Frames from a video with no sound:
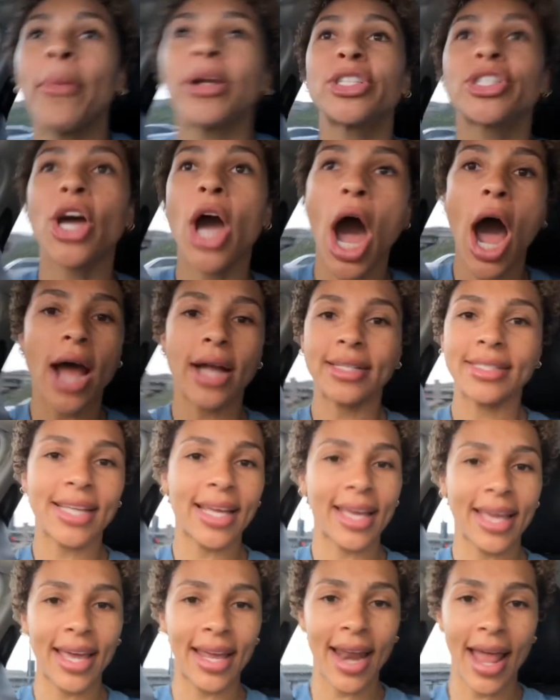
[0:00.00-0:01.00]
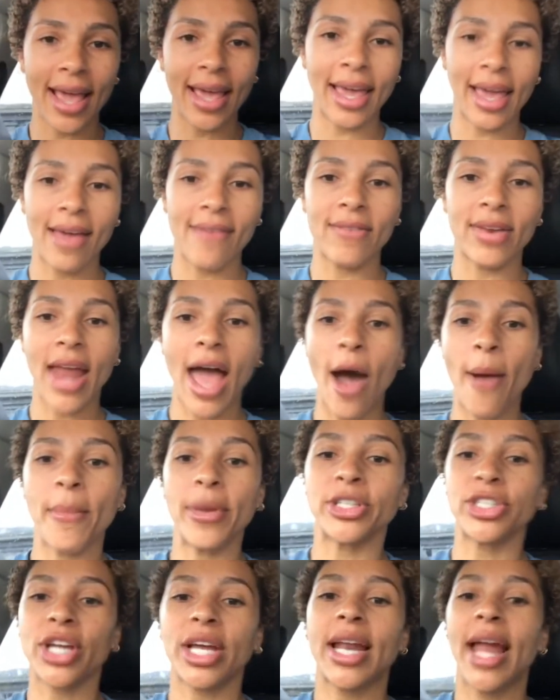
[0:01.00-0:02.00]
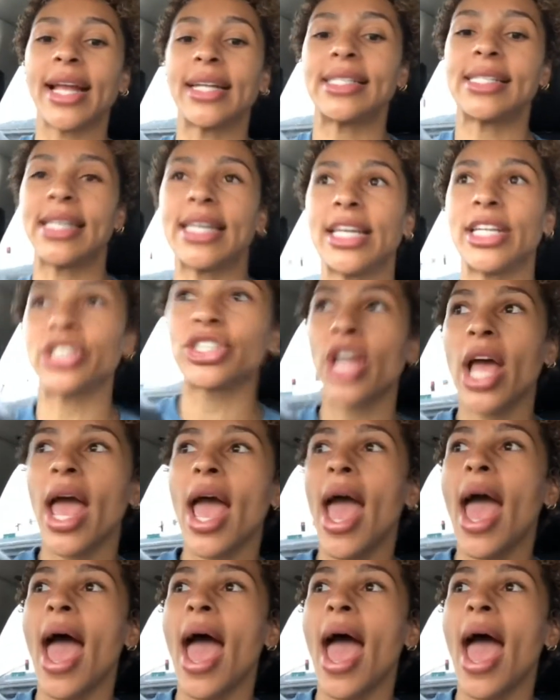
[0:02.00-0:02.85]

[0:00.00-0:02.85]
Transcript: much content can I give, and how much can I teach,